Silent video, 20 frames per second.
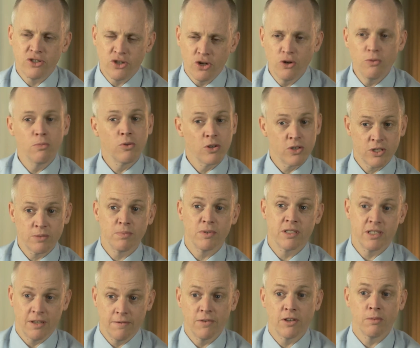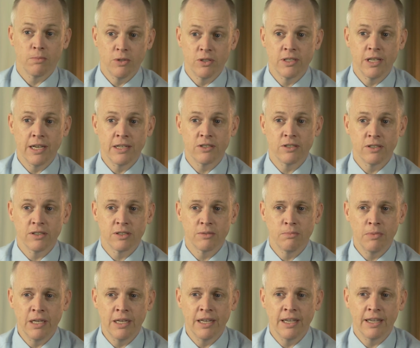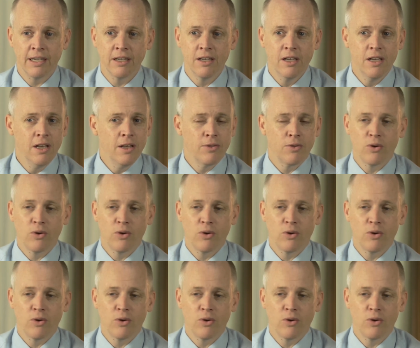tumor-specific mutations, meaning